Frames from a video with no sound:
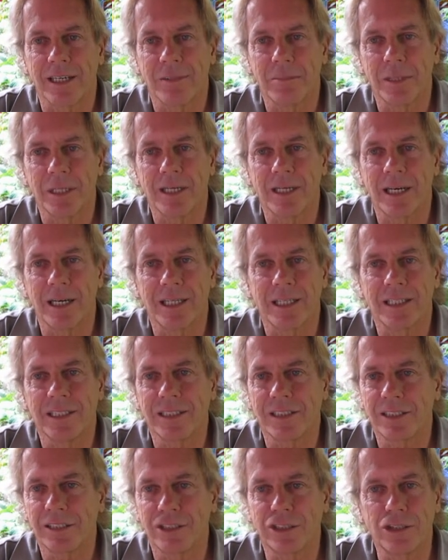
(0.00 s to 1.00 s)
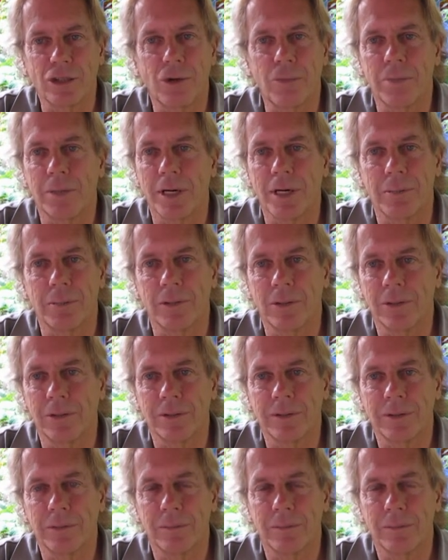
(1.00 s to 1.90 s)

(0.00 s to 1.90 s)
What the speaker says: I mean, it's so minimal,